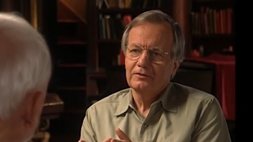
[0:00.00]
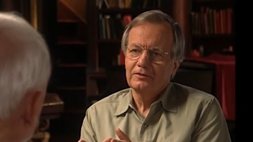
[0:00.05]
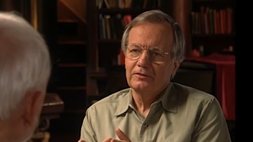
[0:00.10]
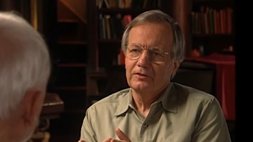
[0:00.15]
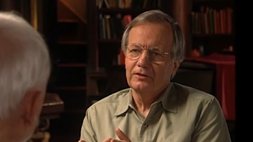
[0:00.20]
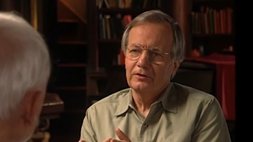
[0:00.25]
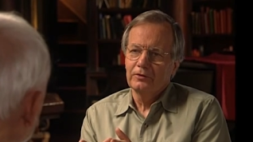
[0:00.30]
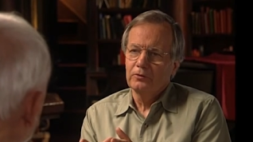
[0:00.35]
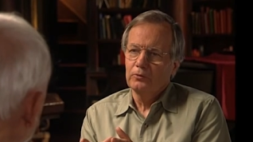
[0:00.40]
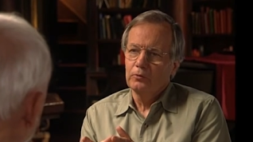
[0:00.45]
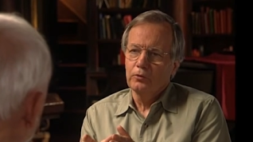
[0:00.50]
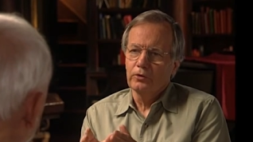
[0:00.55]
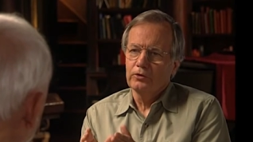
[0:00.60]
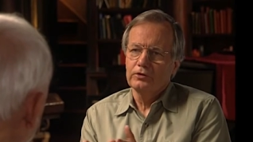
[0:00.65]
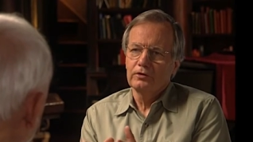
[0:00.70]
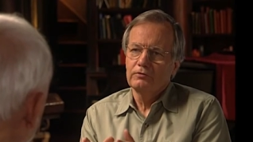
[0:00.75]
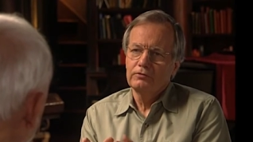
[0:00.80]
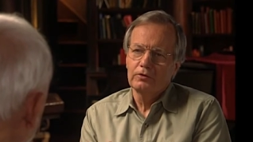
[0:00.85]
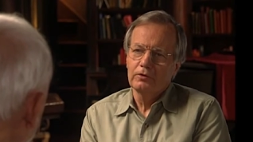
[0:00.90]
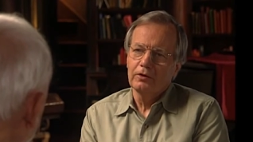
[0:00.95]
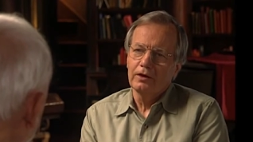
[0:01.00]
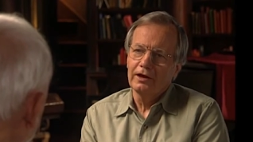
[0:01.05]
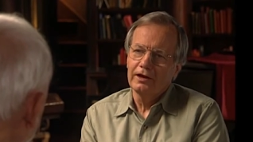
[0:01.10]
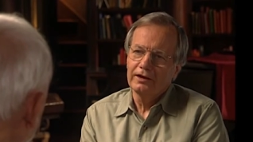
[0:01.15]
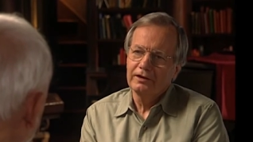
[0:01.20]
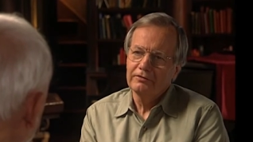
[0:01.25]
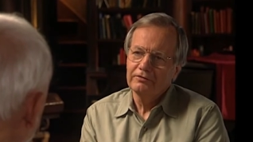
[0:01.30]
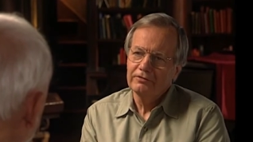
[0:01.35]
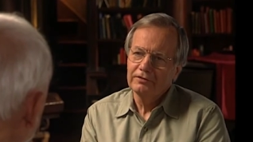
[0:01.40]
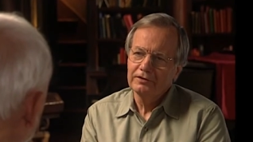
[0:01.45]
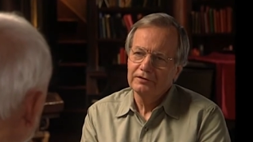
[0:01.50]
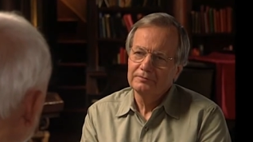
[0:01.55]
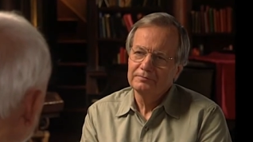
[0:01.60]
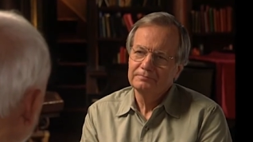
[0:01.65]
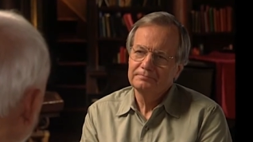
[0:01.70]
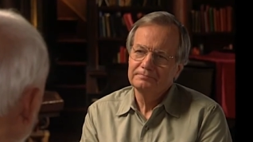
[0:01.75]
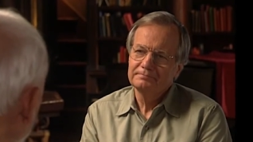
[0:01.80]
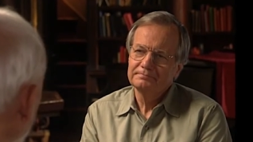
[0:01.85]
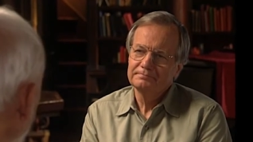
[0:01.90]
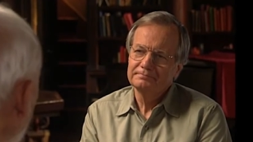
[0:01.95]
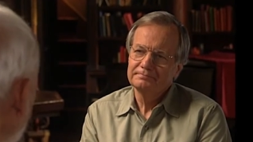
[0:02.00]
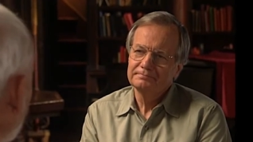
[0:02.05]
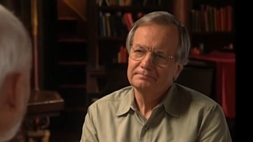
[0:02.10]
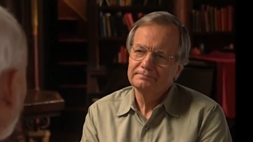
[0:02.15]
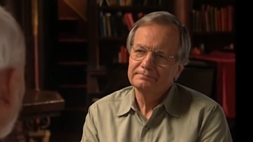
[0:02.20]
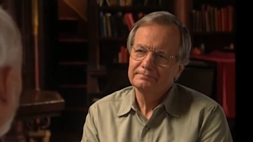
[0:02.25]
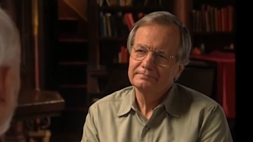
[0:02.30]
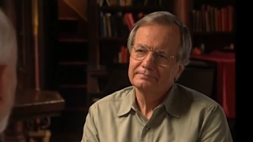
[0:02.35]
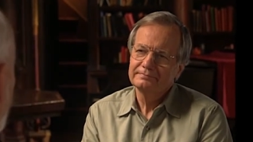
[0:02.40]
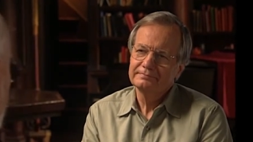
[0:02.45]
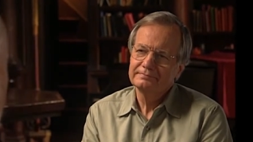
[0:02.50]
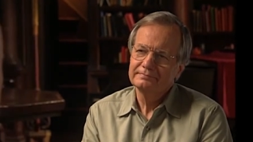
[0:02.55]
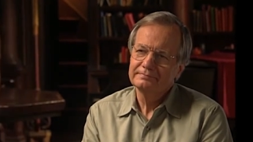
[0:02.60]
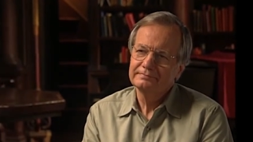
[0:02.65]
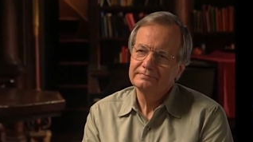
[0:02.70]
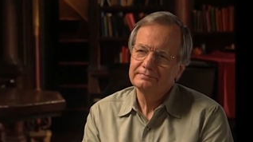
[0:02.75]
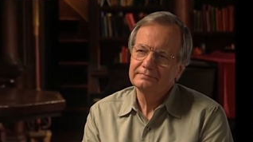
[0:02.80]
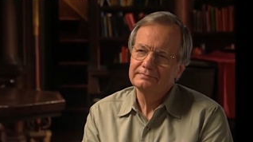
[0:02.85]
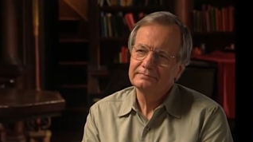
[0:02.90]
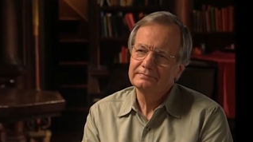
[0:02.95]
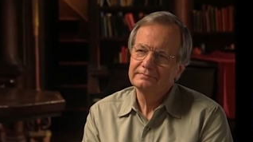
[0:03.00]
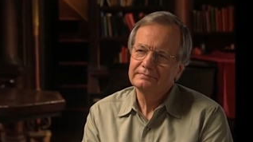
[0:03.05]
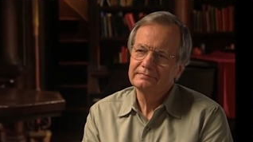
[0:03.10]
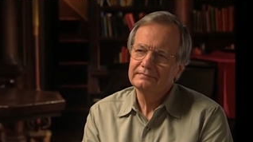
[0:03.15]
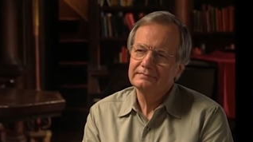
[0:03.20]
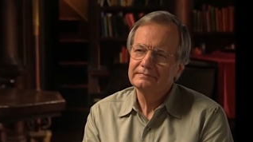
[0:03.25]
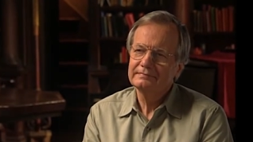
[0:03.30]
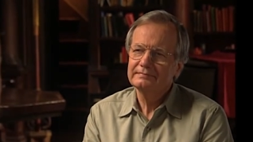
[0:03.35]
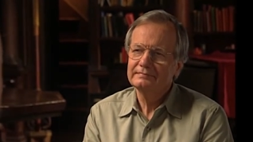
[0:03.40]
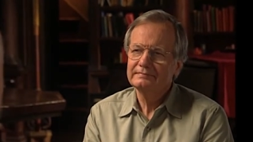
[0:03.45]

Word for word: the work of your life? When I came to